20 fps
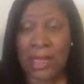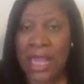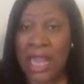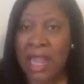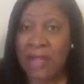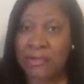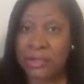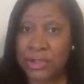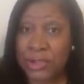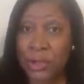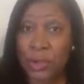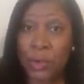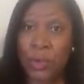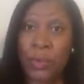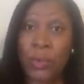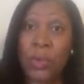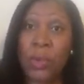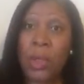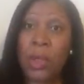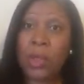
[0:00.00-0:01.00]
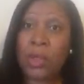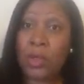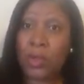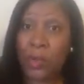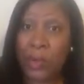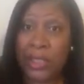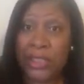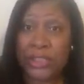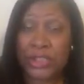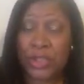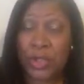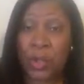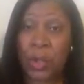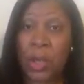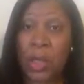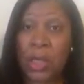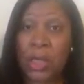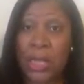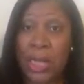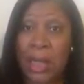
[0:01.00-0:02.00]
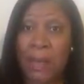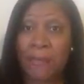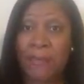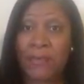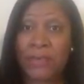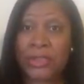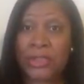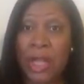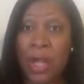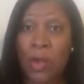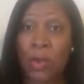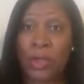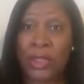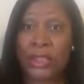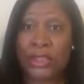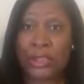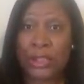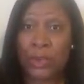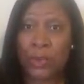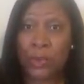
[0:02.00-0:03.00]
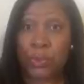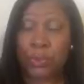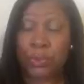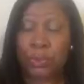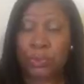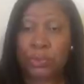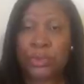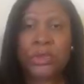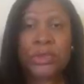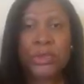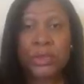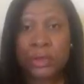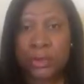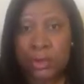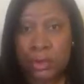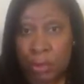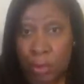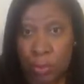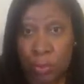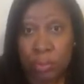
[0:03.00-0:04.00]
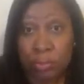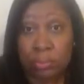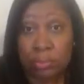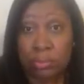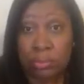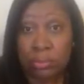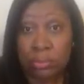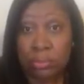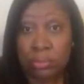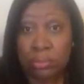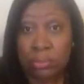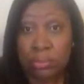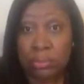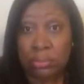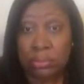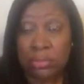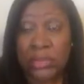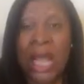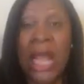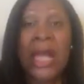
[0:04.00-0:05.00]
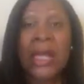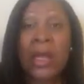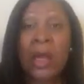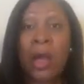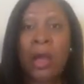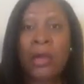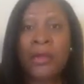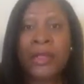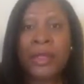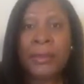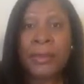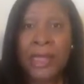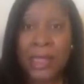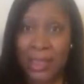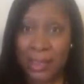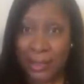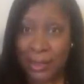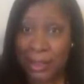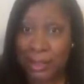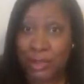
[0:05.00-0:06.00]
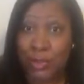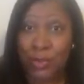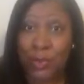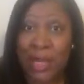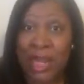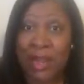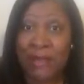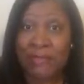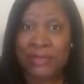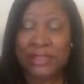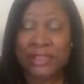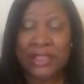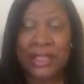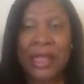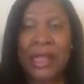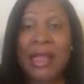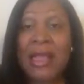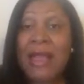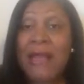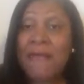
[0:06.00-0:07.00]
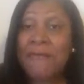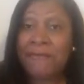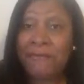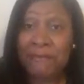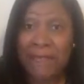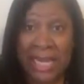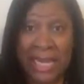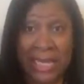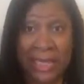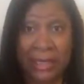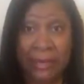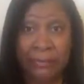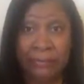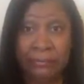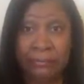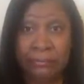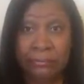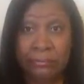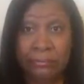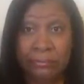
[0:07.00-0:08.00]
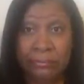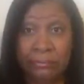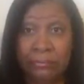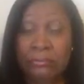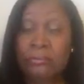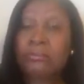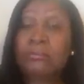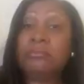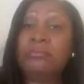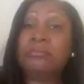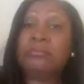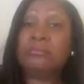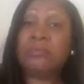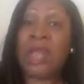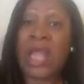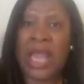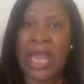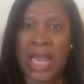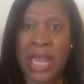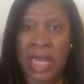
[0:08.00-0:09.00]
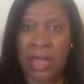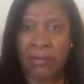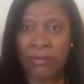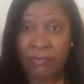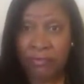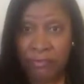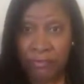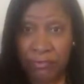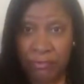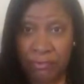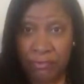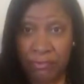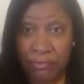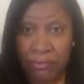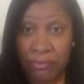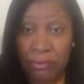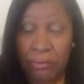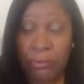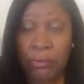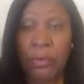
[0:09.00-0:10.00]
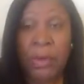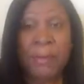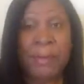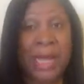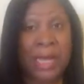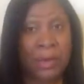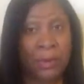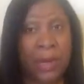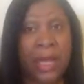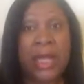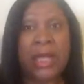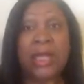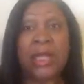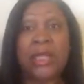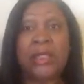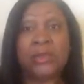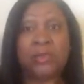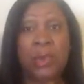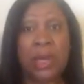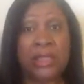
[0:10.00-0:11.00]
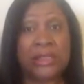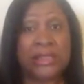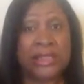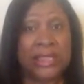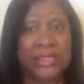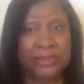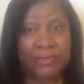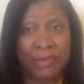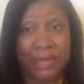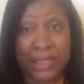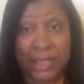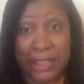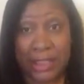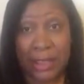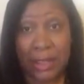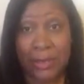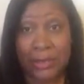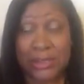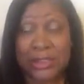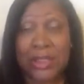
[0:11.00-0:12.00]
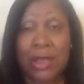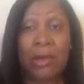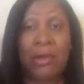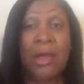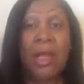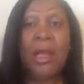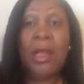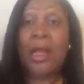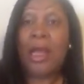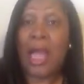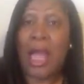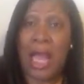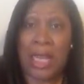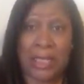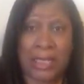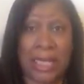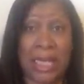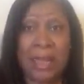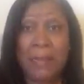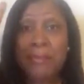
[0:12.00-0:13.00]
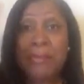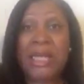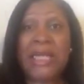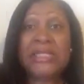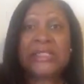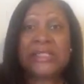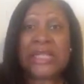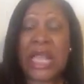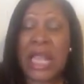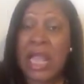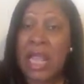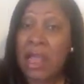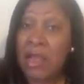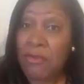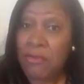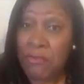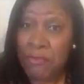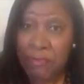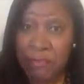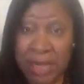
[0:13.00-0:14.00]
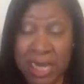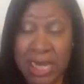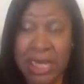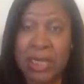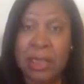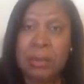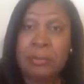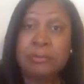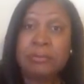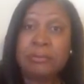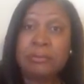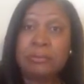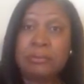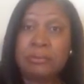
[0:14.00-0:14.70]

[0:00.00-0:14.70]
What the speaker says: have two creature comforts only. Two. Two. I call them the two F's. Feed them and, well, my grandkids watch these videos, so let me say, feed them,